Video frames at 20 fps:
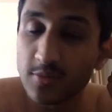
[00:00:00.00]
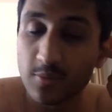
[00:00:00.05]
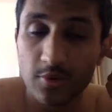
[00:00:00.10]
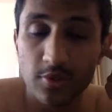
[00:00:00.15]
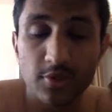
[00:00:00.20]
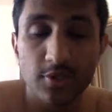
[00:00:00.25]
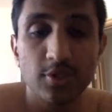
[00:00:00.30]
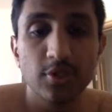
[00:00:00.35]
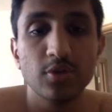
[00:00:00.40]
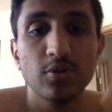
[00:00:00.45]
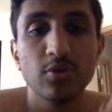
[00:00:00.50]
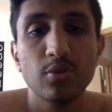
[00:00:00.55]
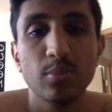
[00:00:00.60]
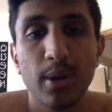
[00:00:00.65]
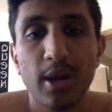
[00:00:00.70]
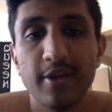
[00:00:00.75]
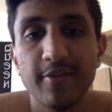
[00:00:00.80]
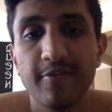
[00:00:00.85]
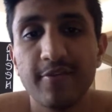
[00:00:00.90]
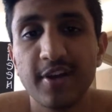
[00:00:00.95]
were due to
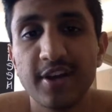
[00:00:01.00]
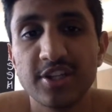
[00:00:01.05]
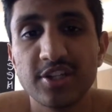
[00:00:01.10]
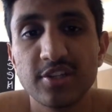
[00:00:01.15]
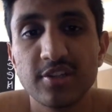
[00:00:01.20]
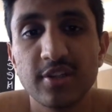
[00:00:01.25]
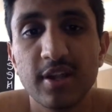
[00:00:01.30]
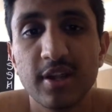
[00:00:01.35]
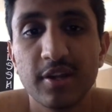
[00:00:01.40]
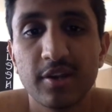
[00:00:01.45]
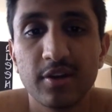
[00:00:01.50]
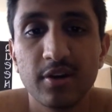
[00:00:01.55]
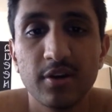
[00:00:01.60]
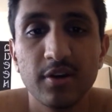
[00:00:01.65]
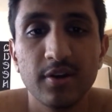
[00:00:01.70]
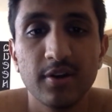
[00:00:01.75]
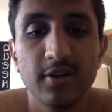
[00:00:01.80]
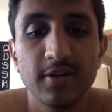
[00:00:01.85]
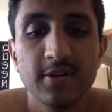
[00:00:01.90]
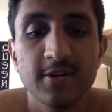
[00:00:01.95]
my infection that
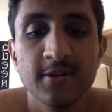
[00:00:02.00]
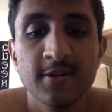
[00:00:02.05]
occurred,